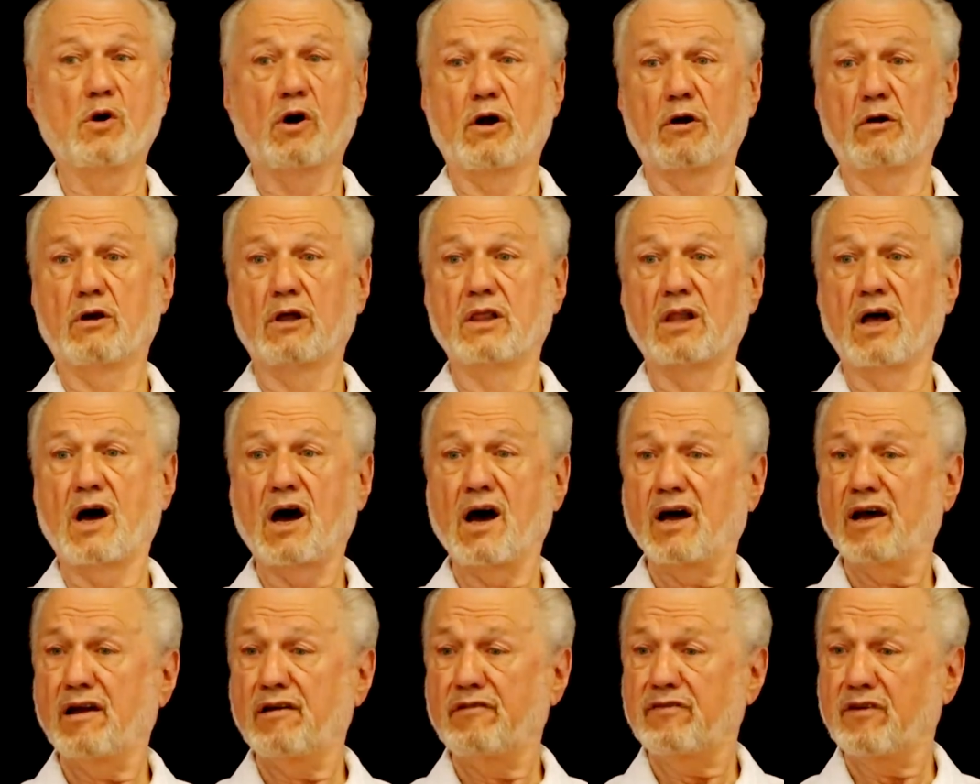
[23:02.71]
are
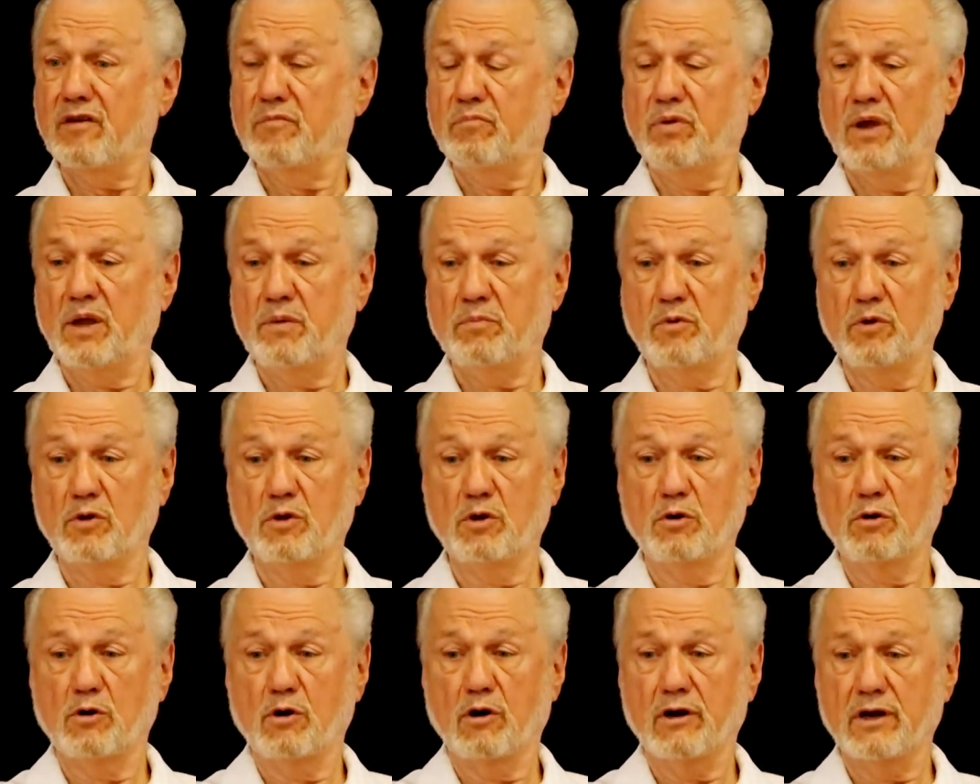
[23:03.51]
alive and people
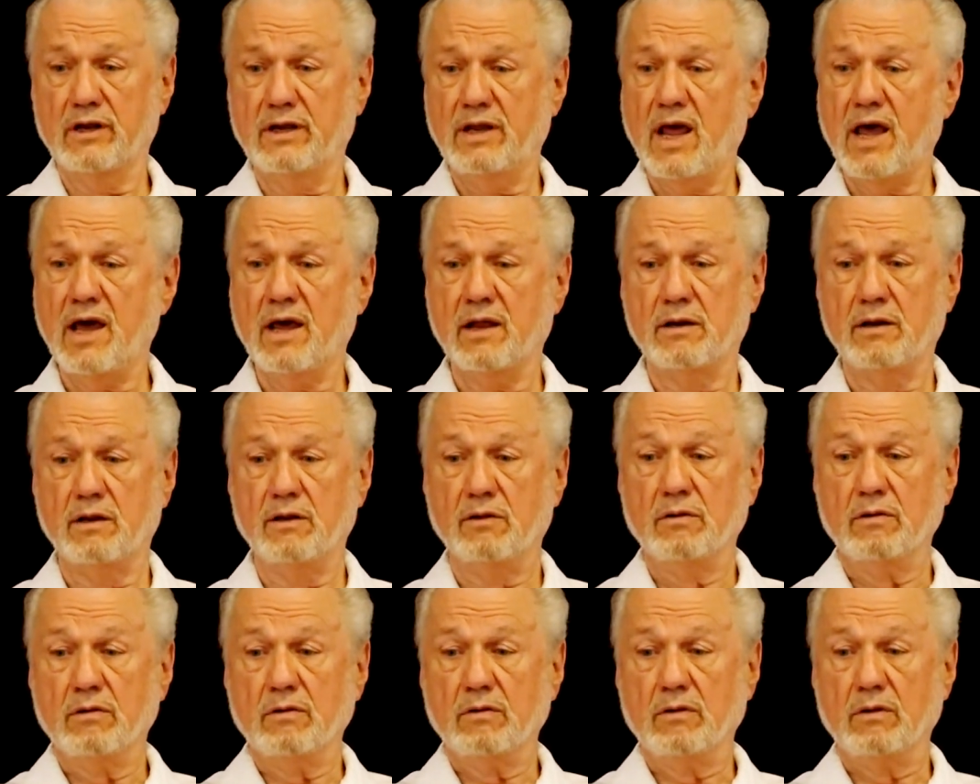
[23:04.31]
who are dead.
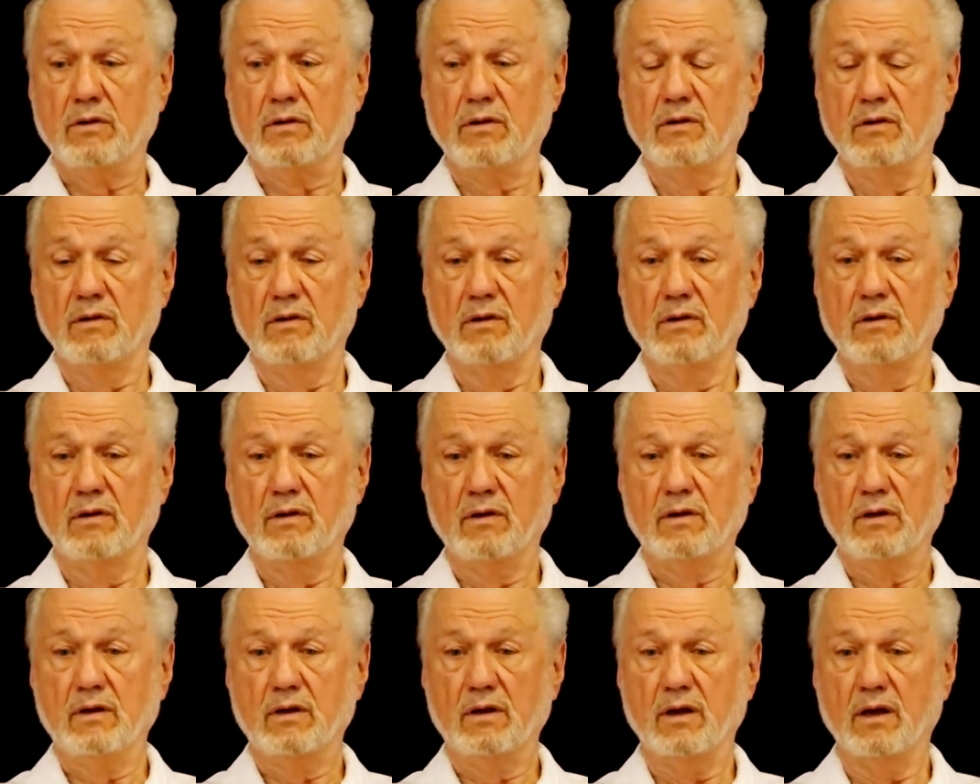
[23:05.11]

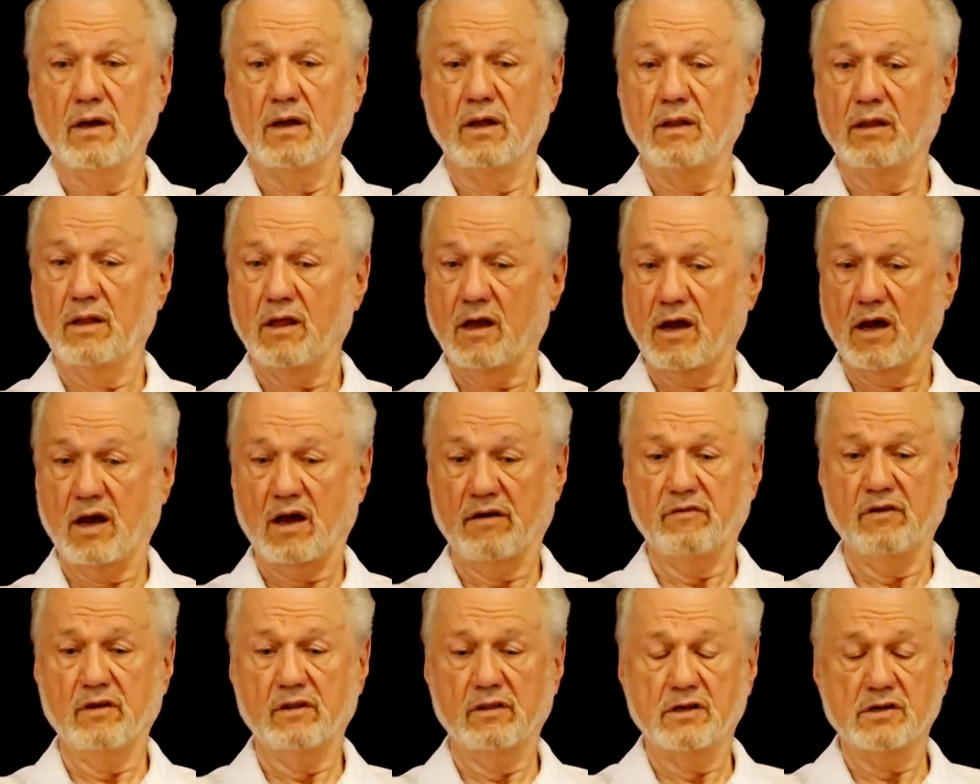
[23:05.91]
And they're
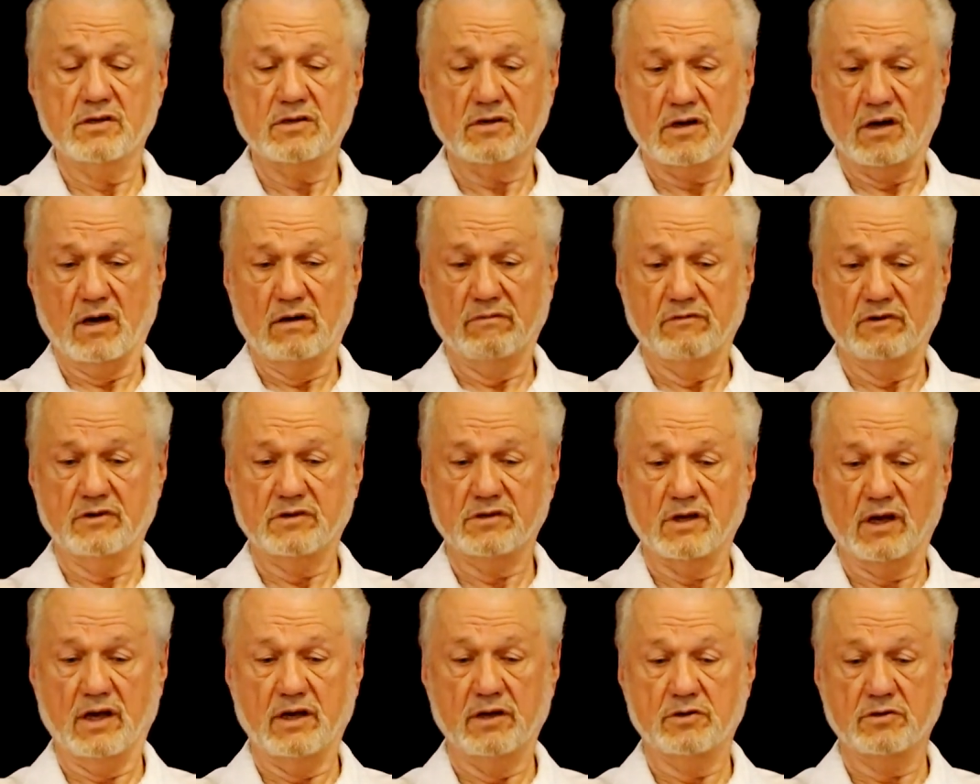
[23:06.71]
having this
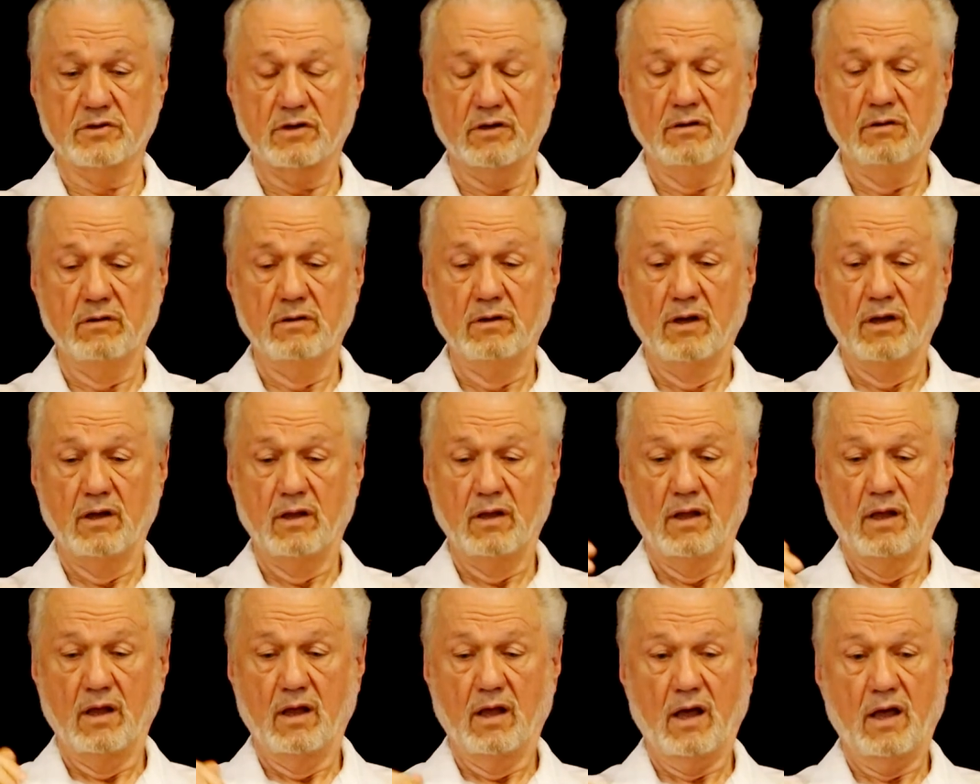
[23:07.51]
conversation,
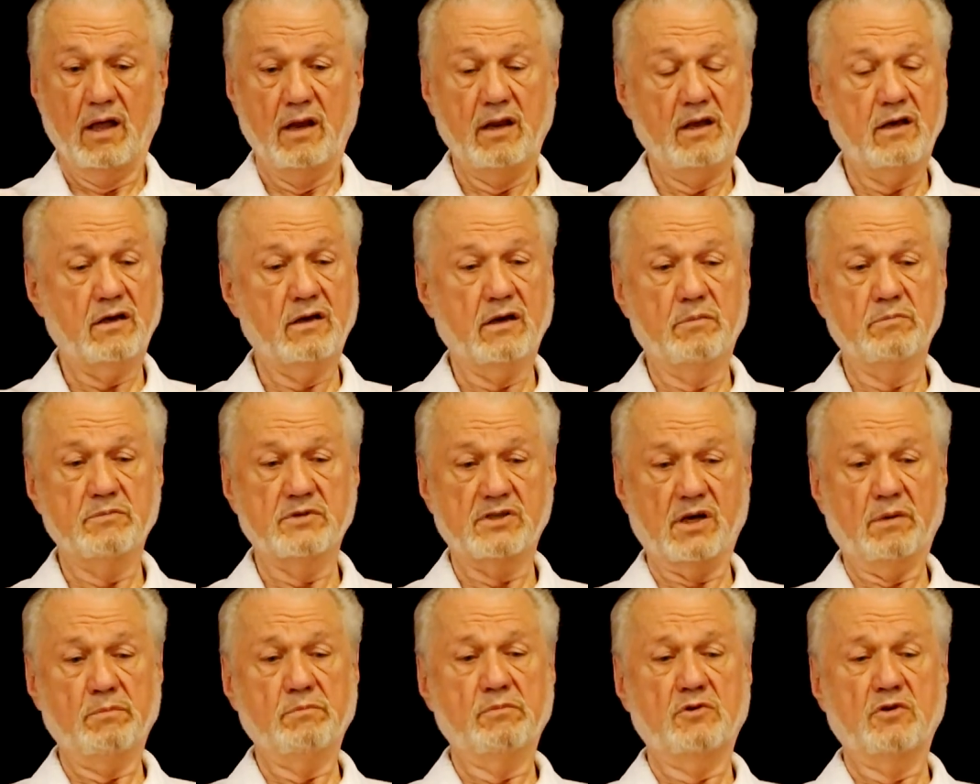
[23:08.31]
and he comes
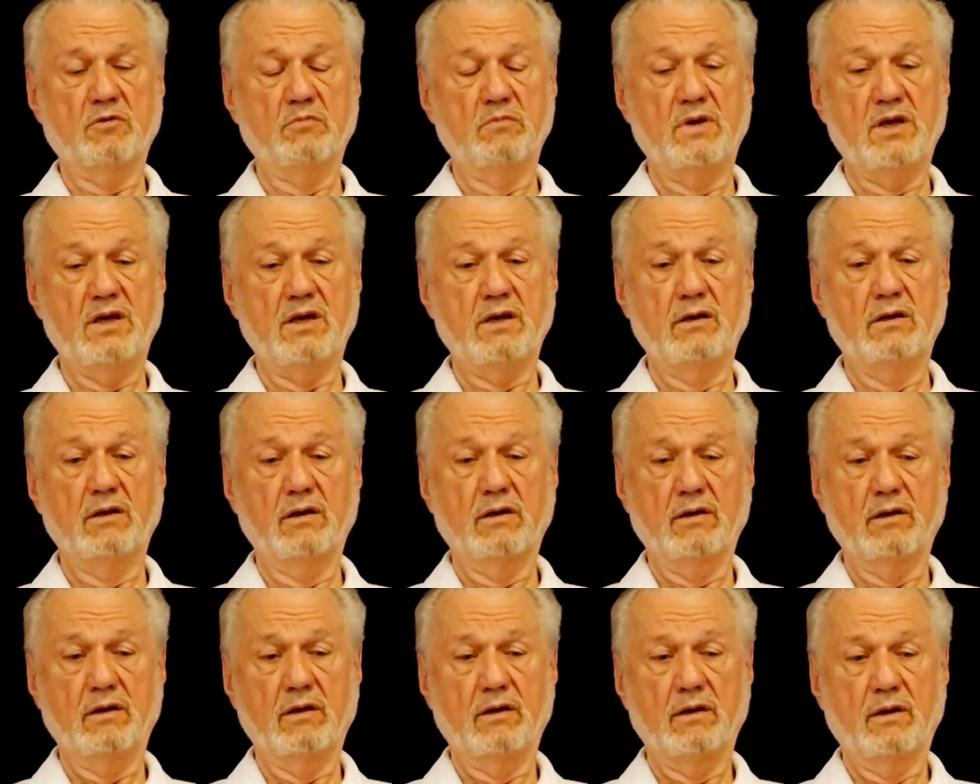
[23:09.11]
up to
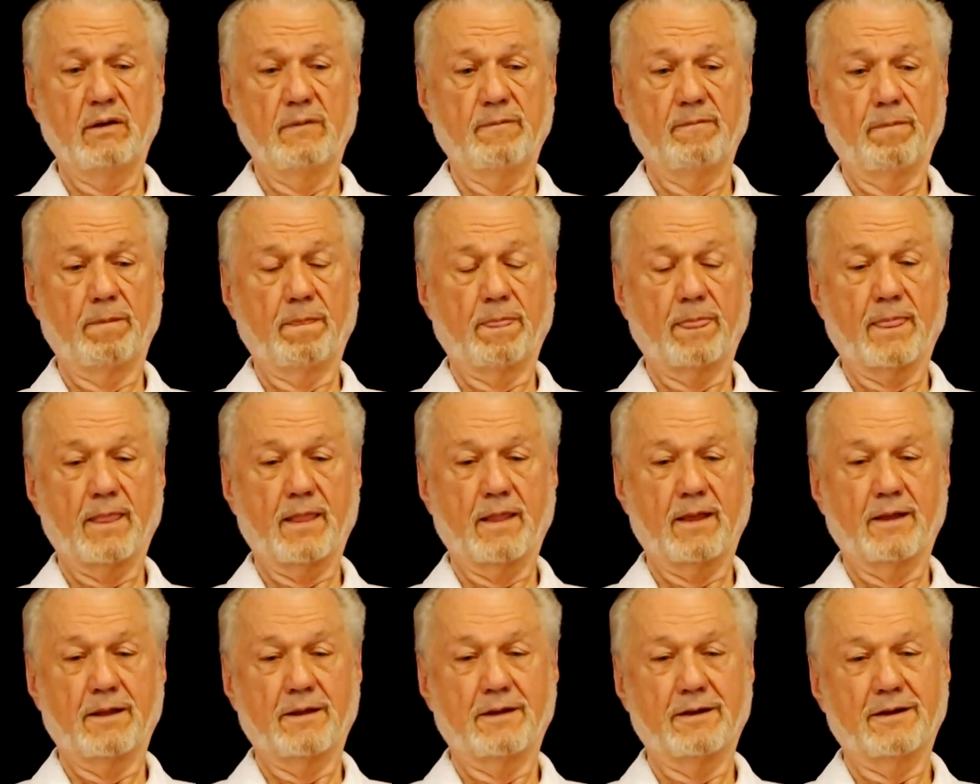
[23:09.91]
me,
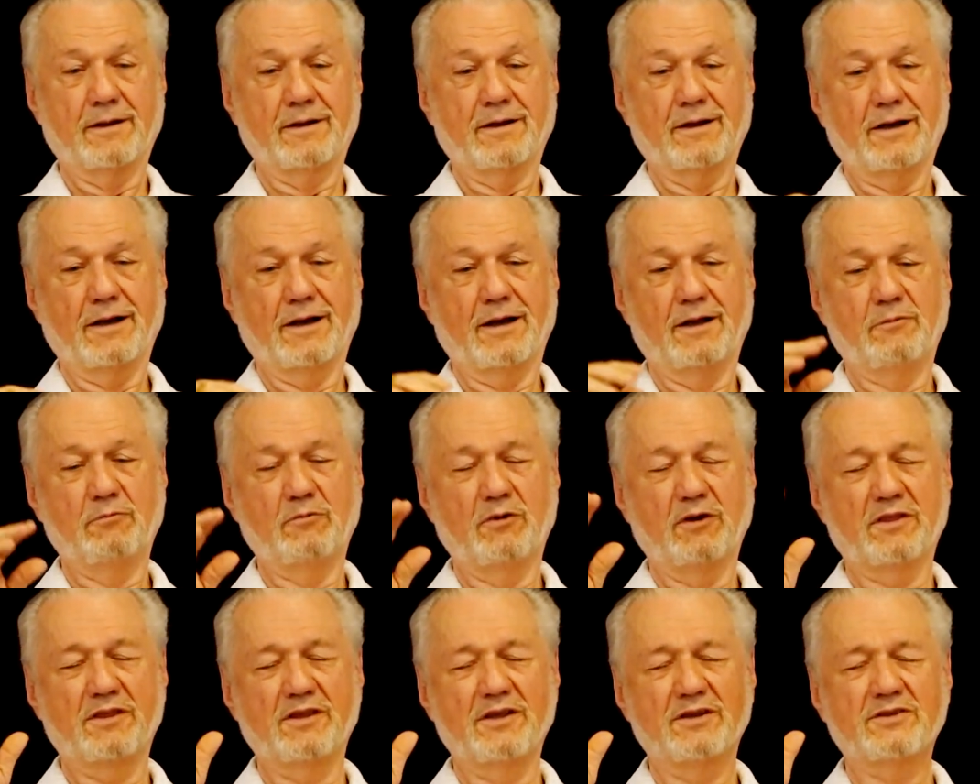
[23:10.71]
and
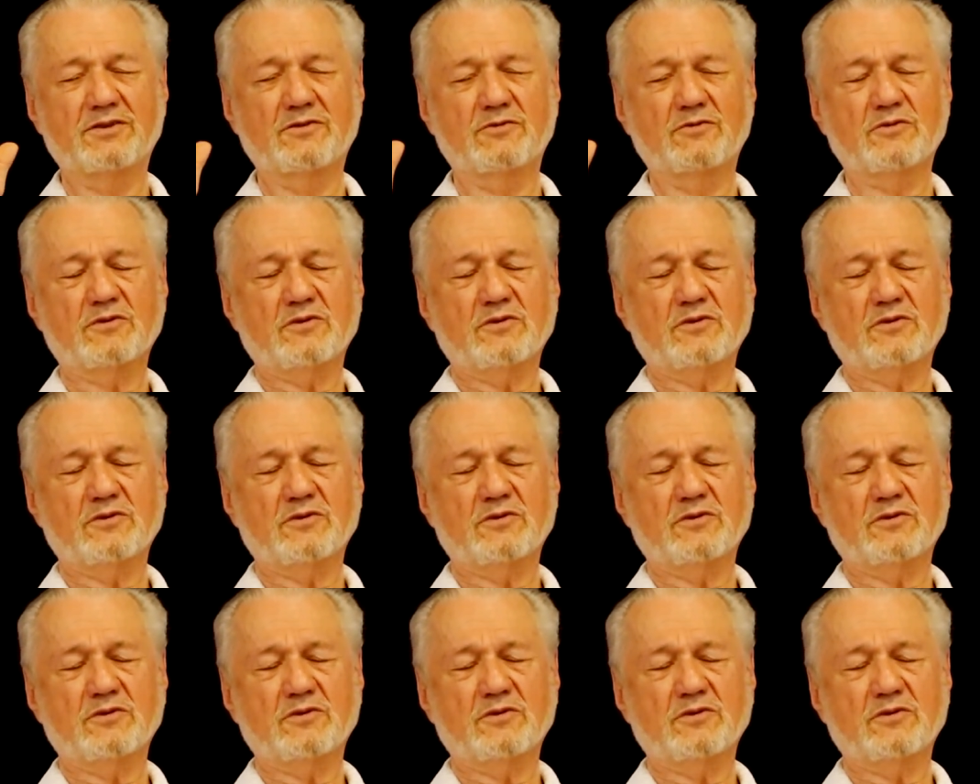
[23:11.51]
with this